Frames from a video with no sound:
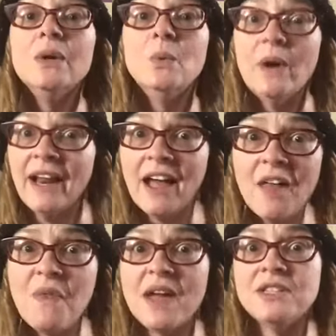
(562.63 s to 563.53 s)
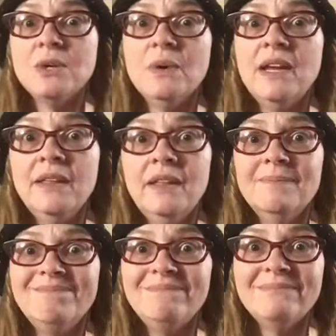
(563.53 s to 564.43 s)
when I got that degree
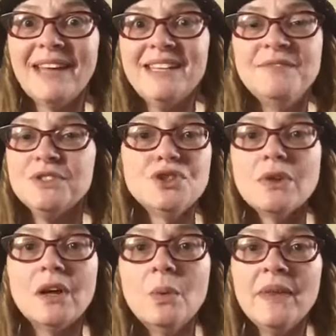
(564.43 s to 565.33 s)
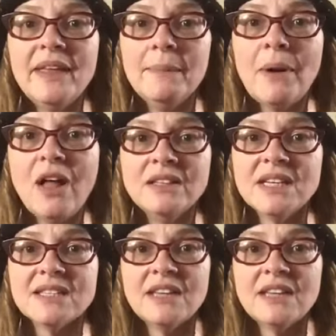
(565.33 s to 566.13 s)
I even struggle with it in politics.